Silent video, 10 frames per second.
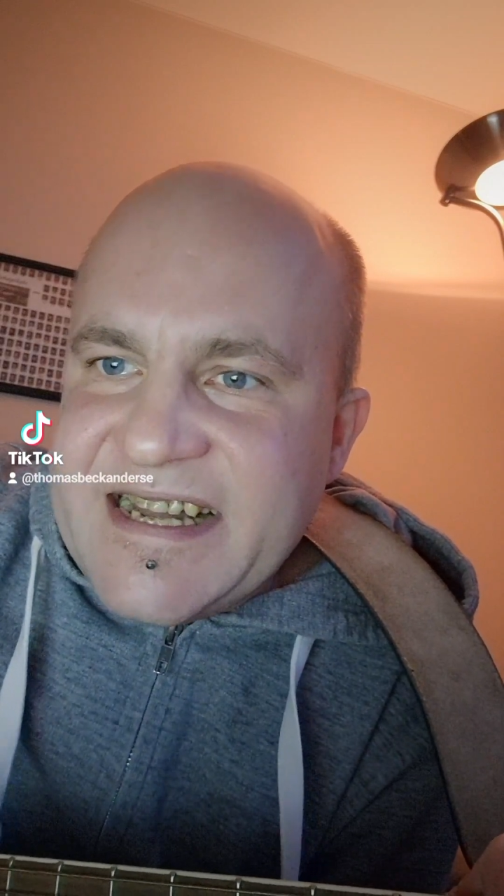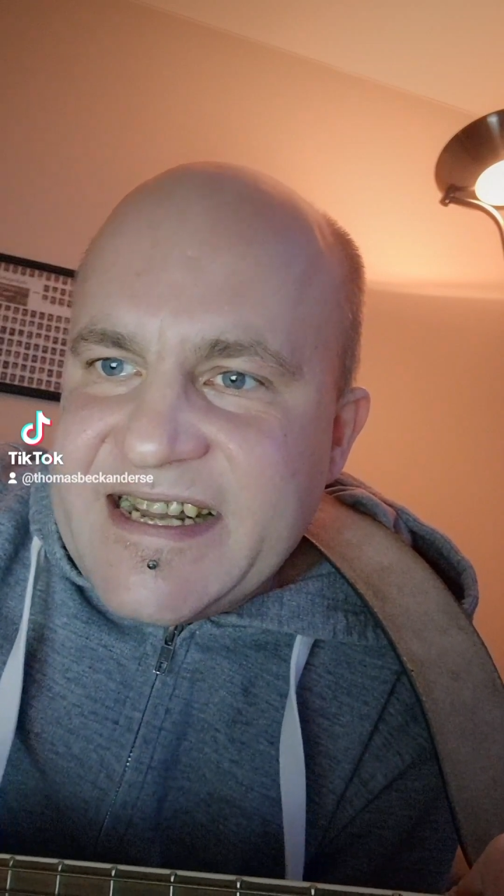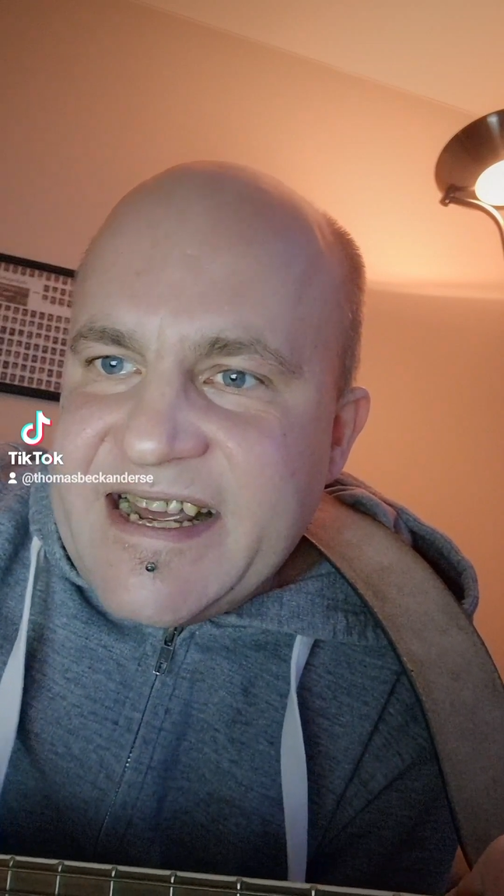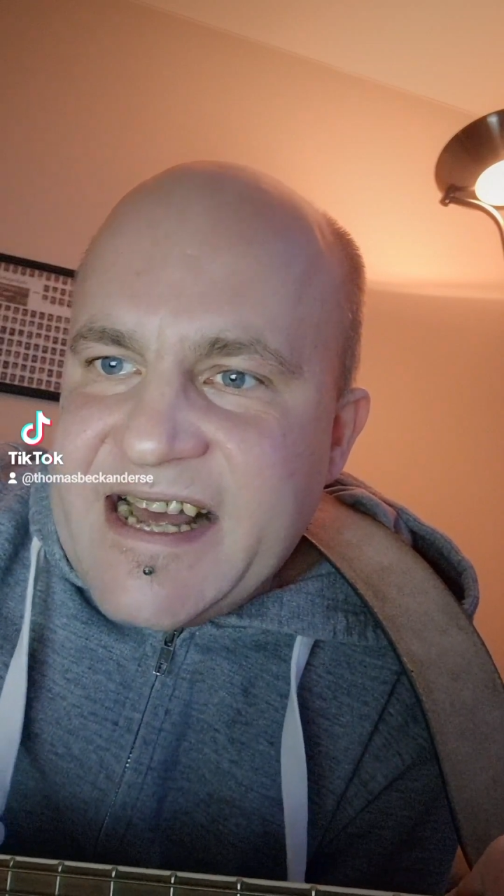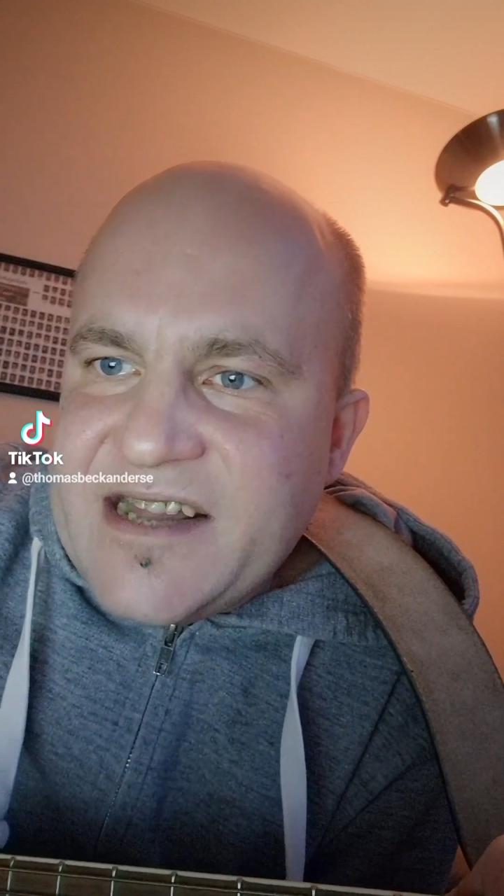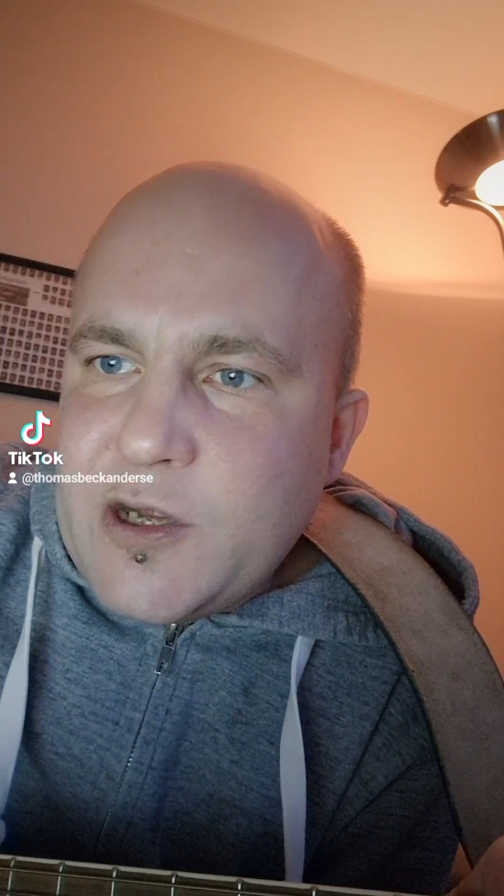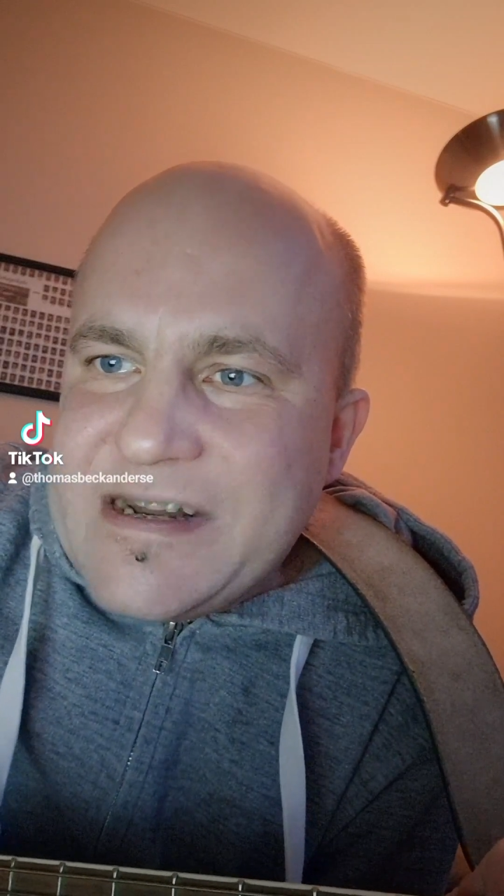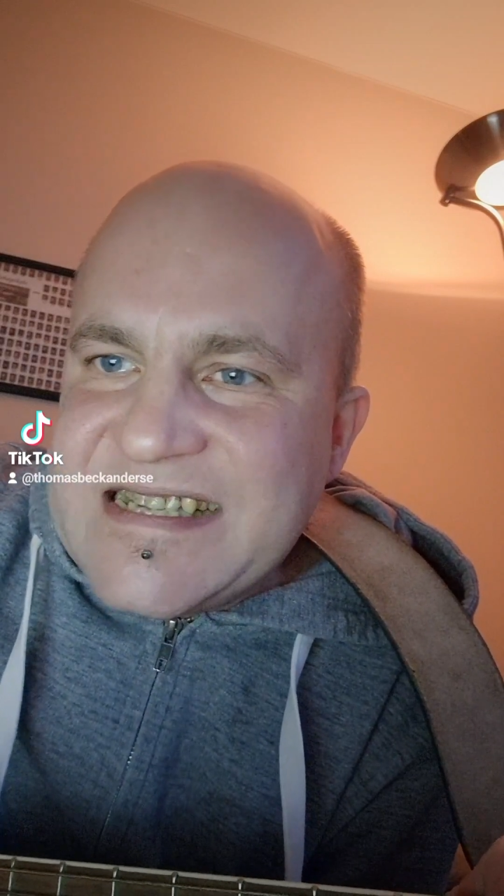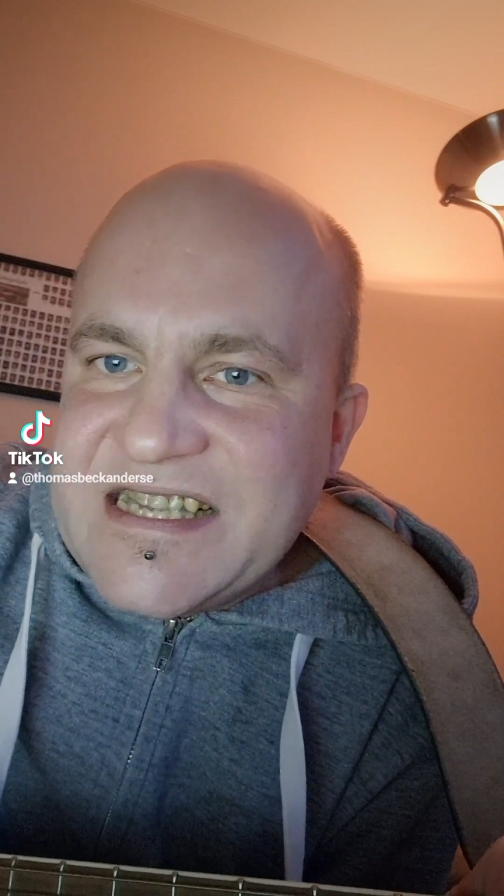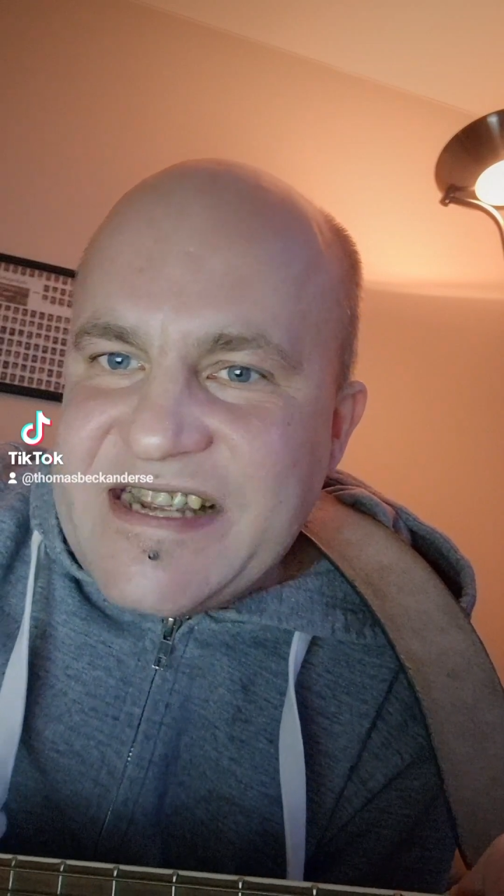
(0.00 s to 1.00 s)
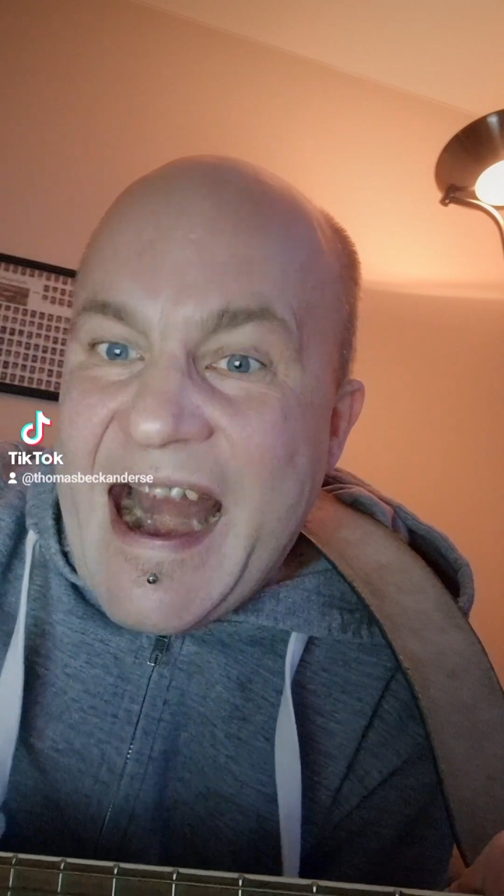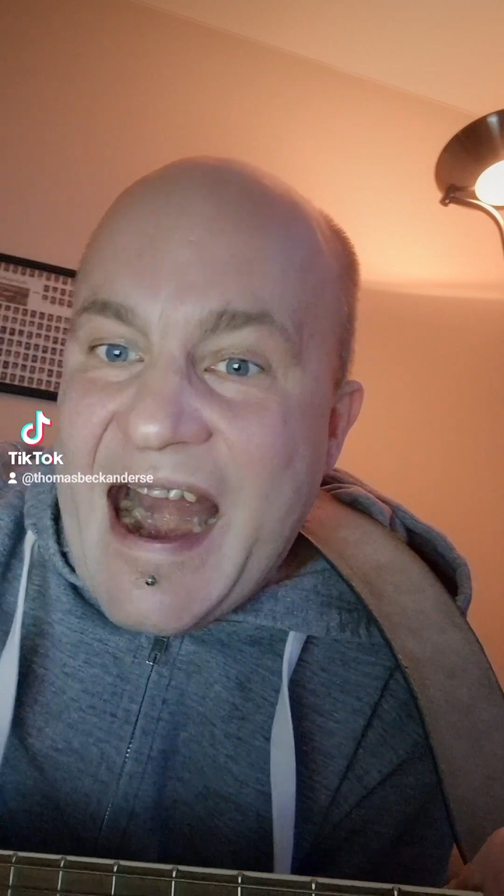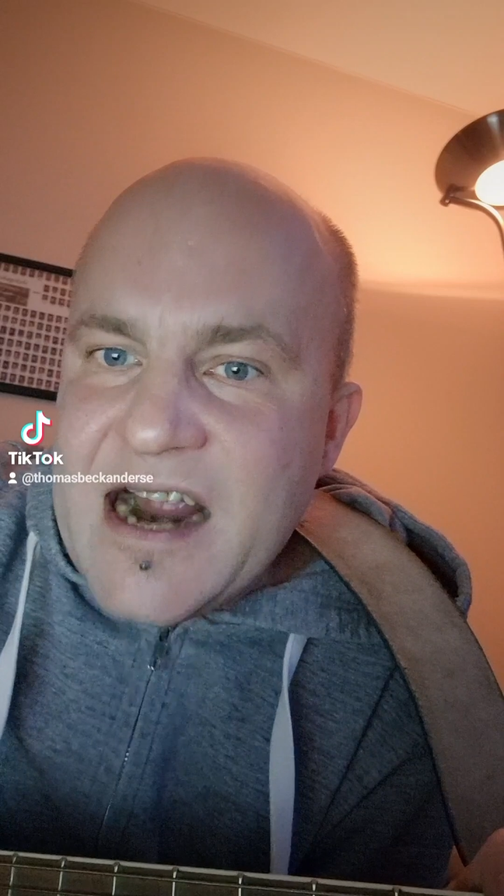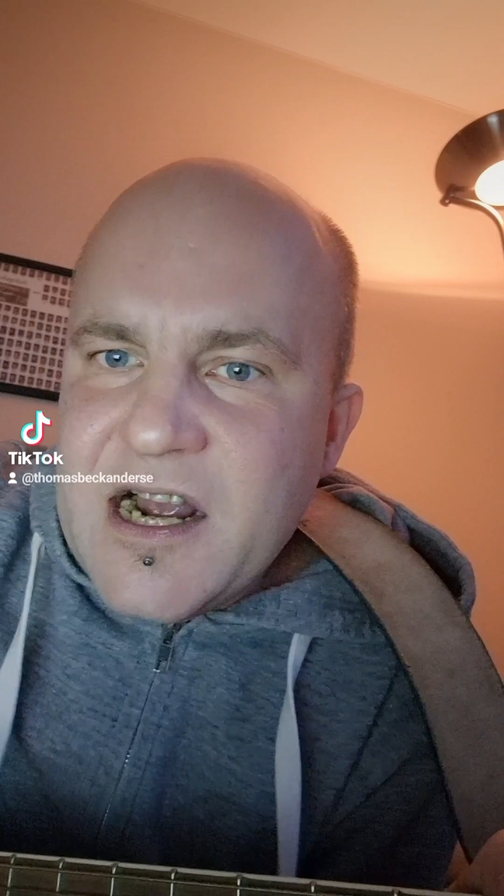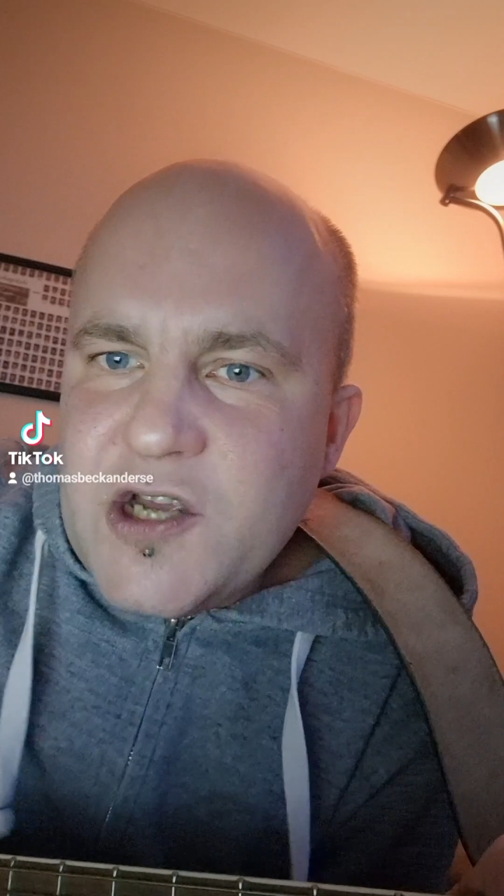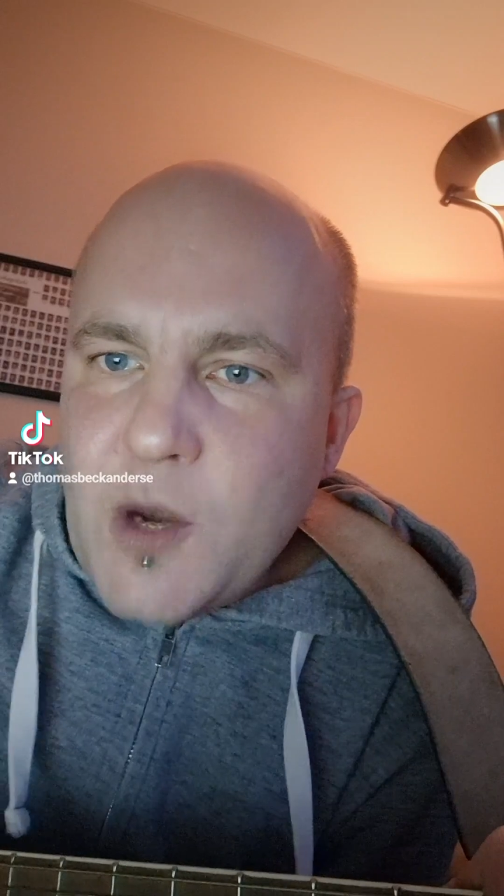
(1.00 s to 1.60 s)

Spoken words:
little nigga, no listen, yeah.